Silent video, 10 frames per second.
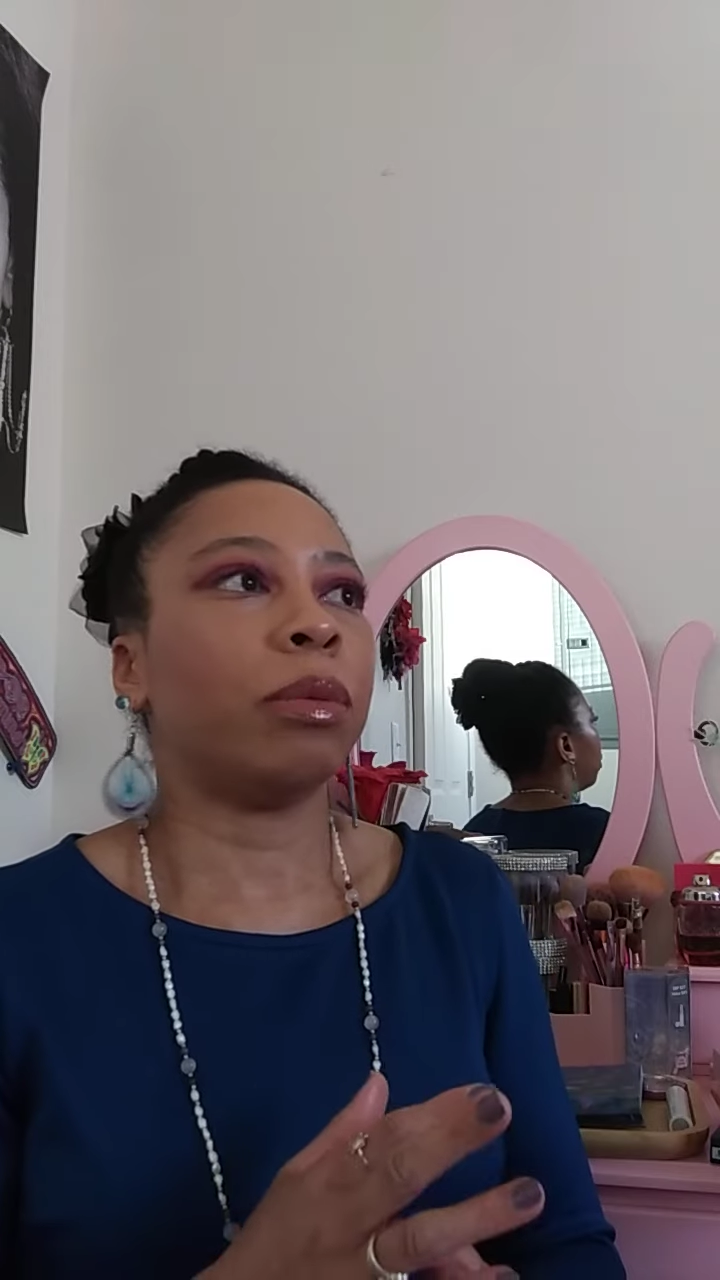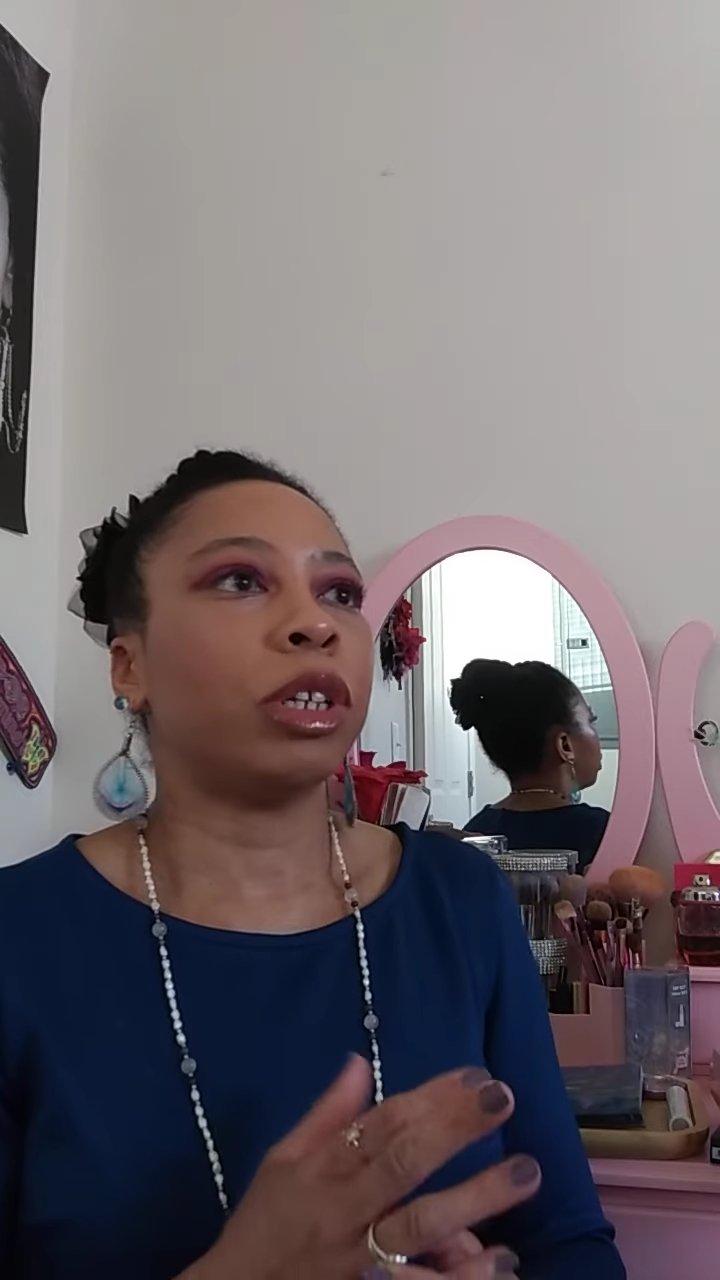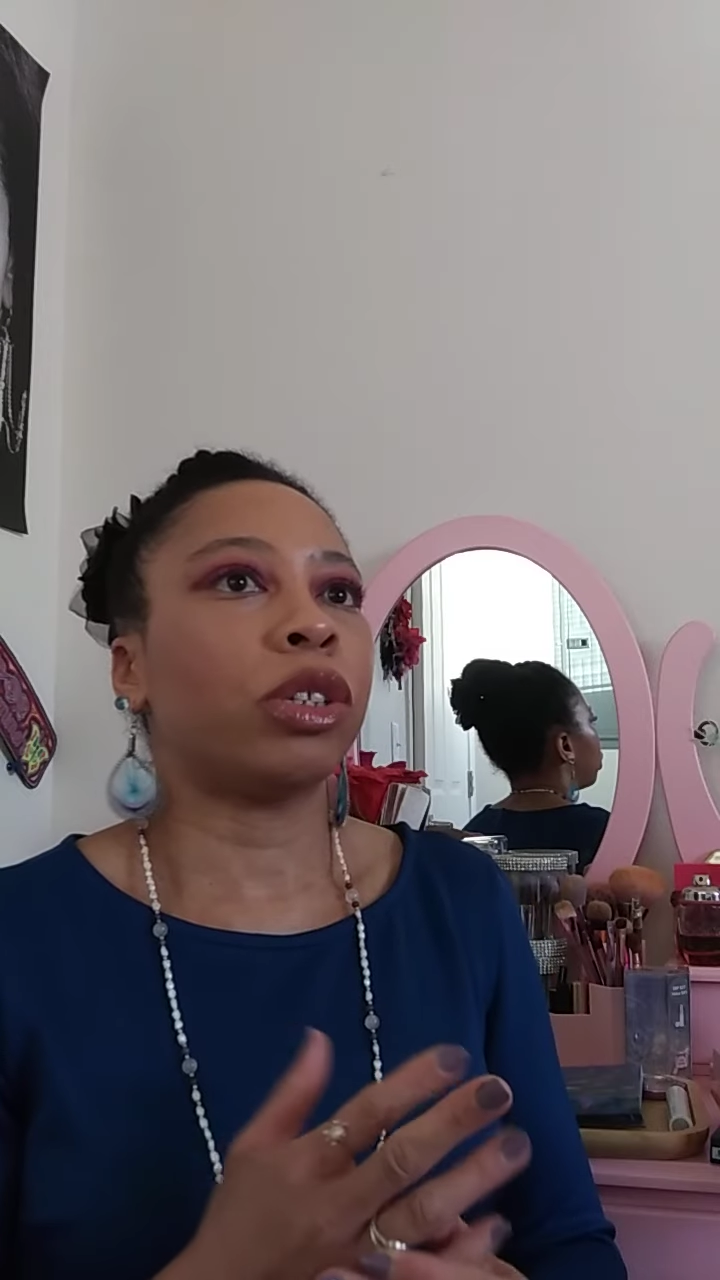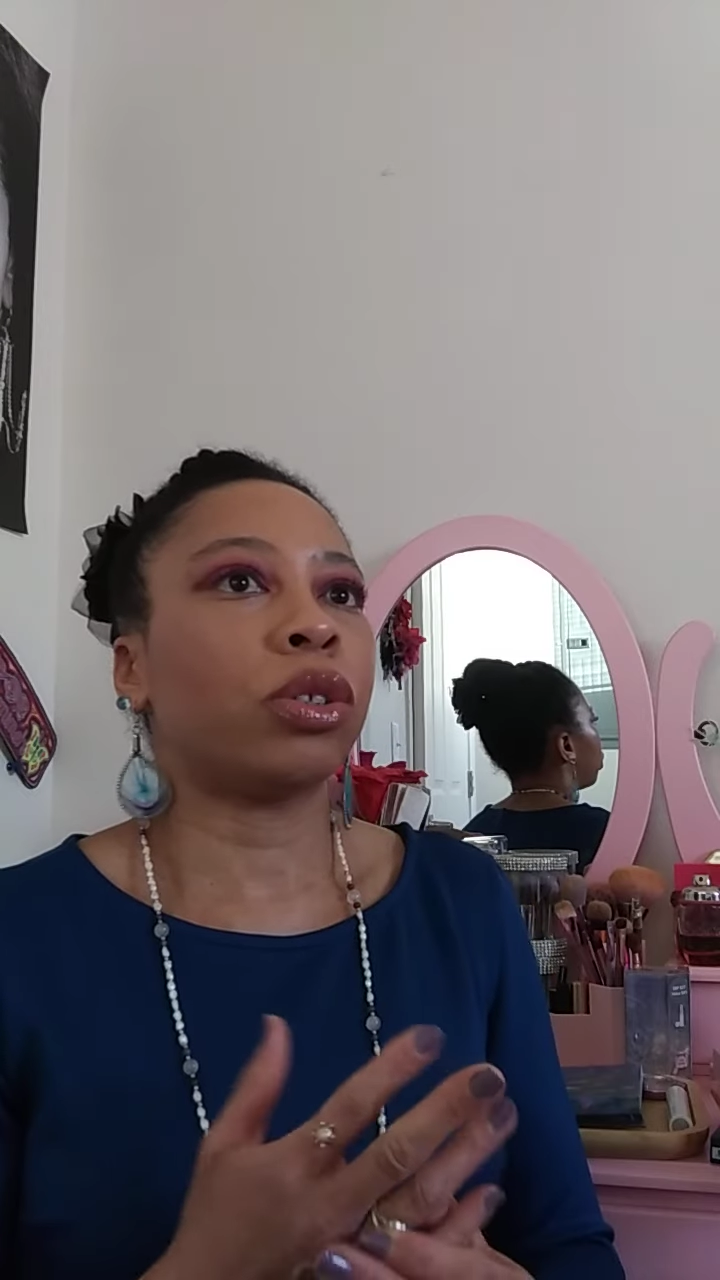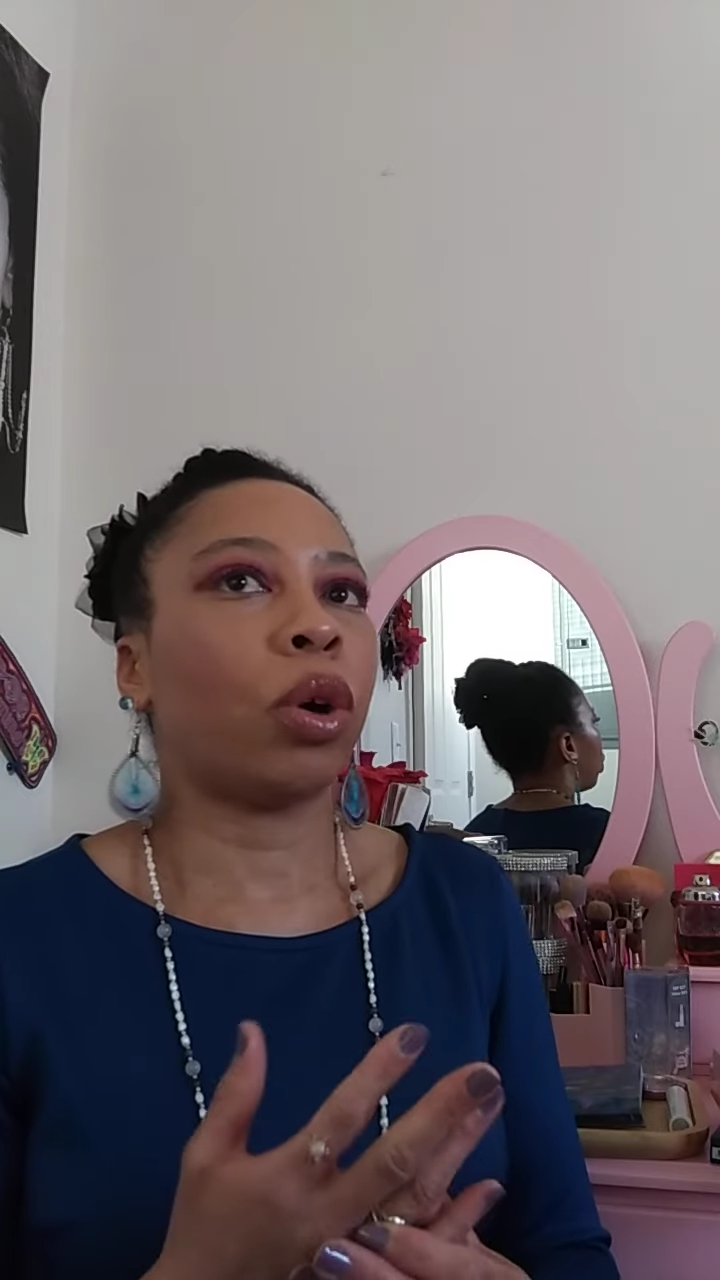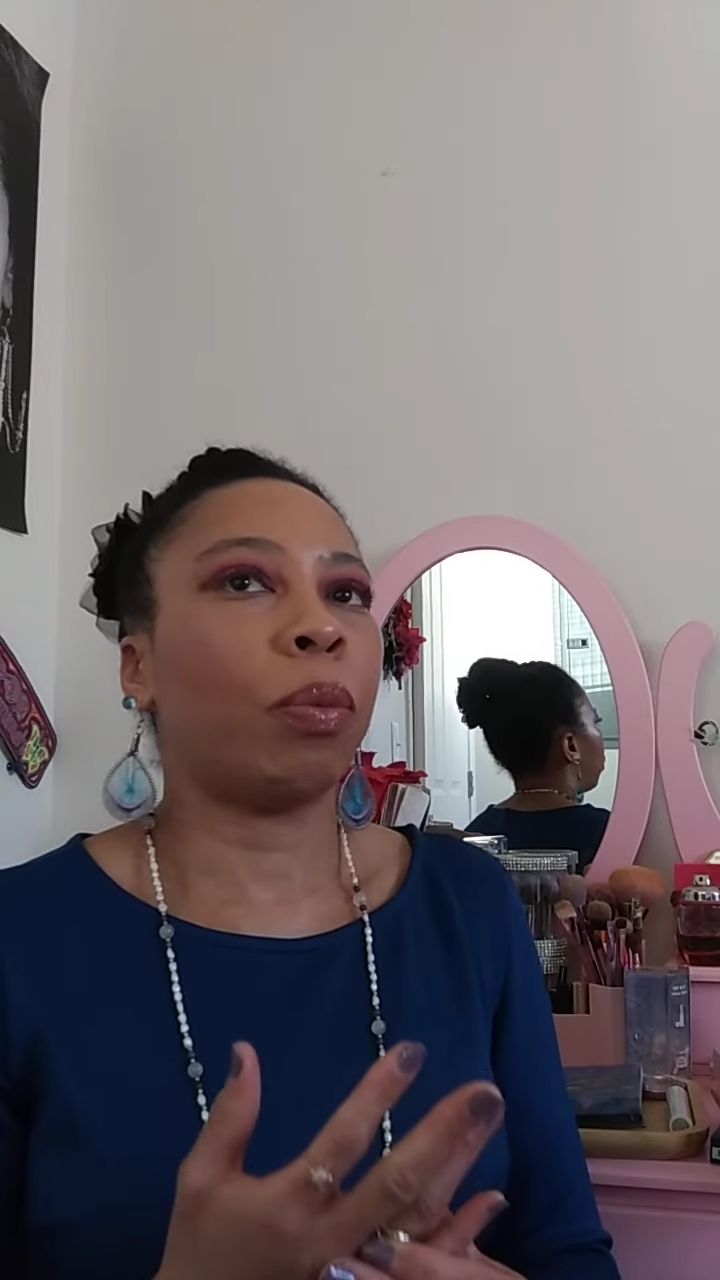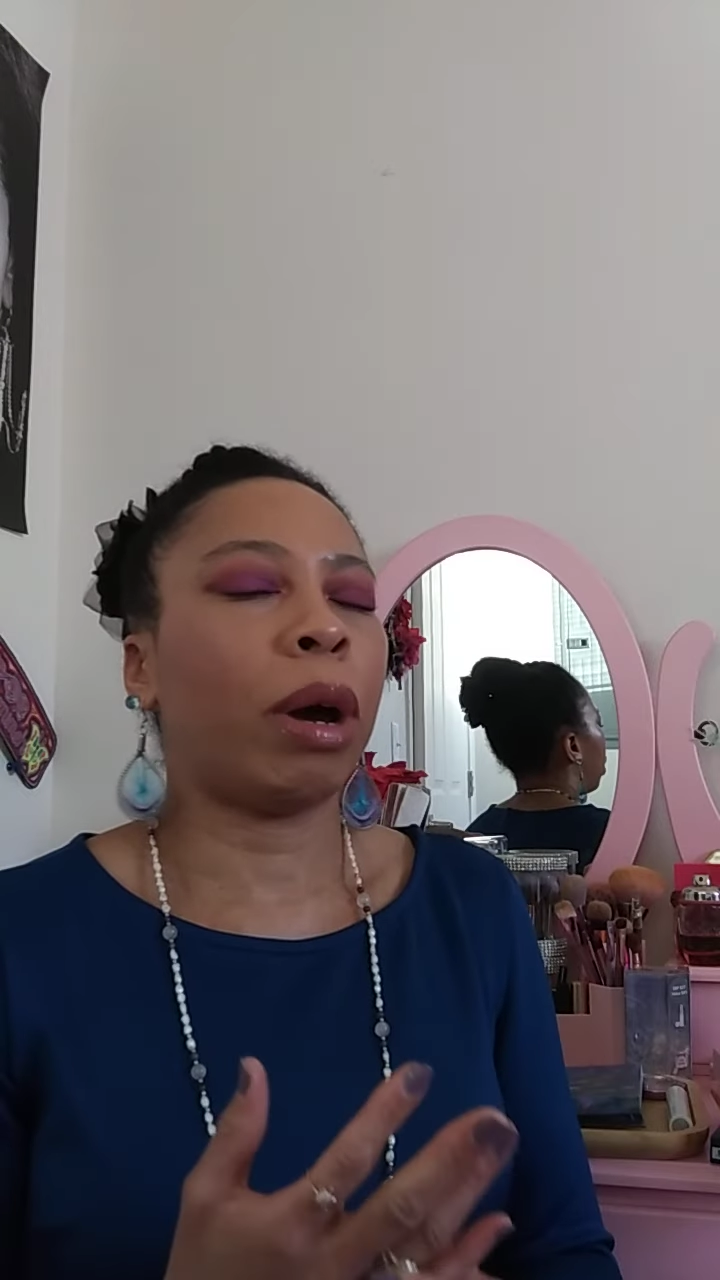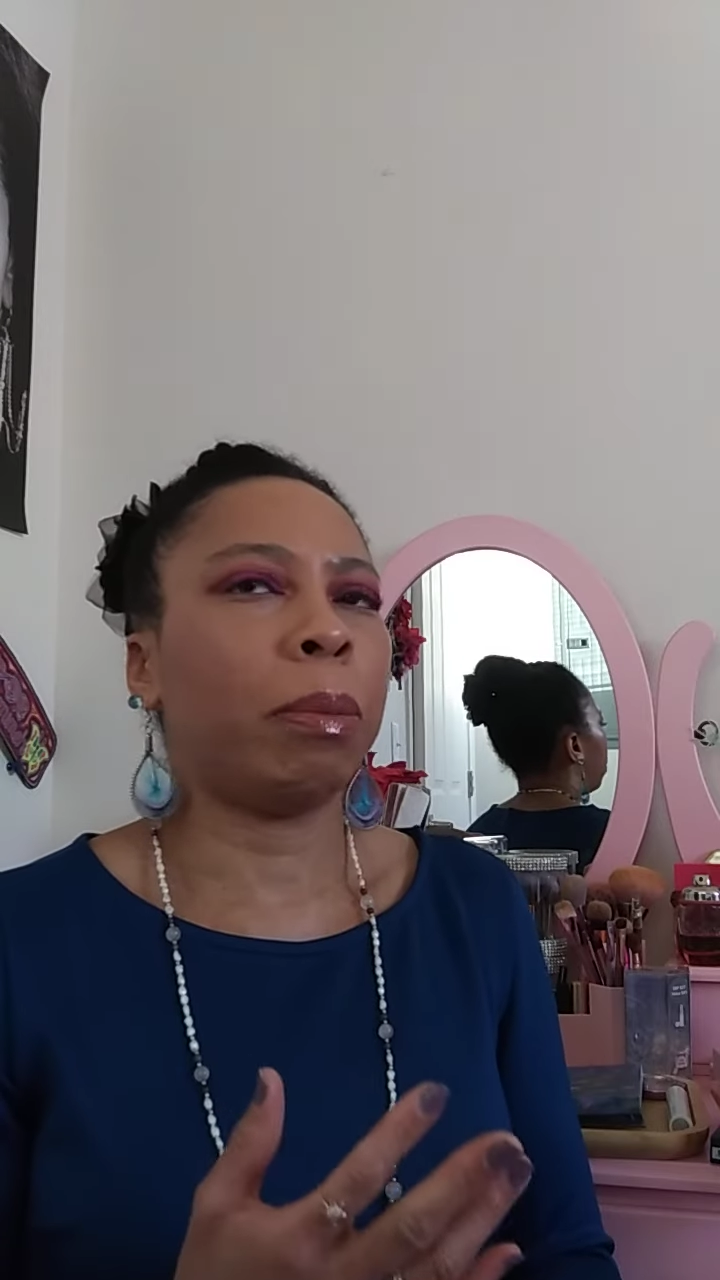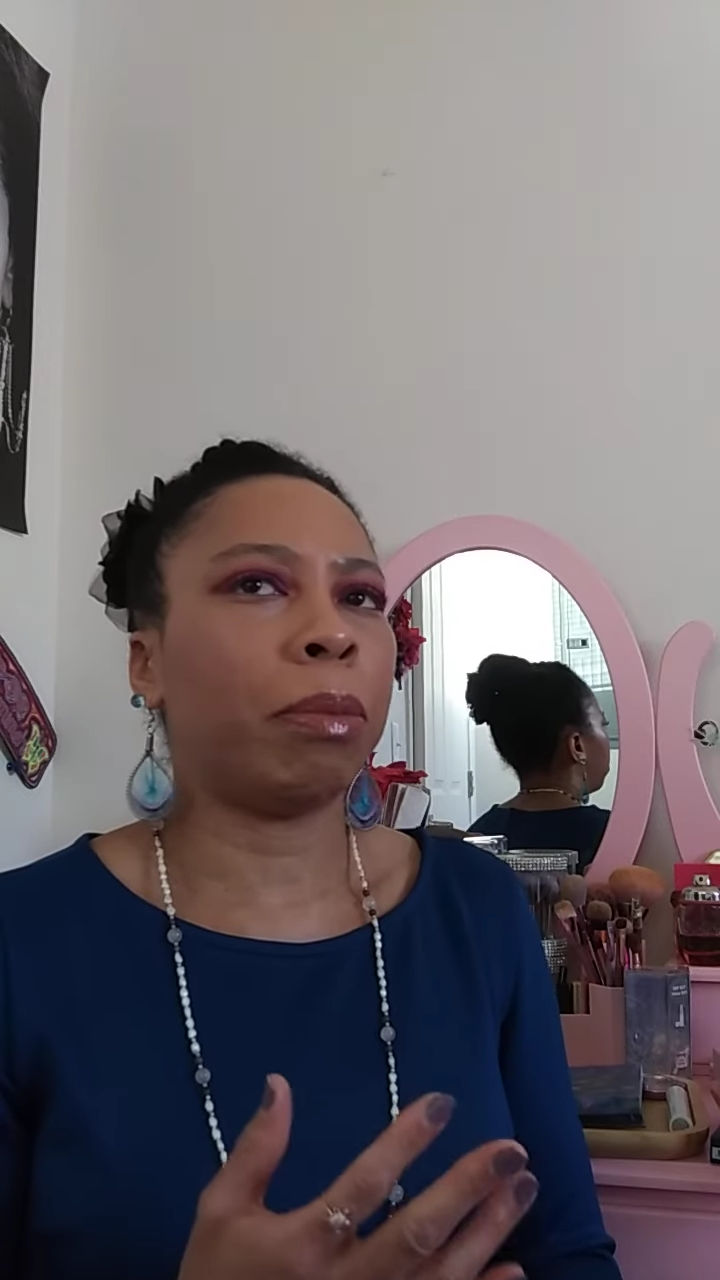So my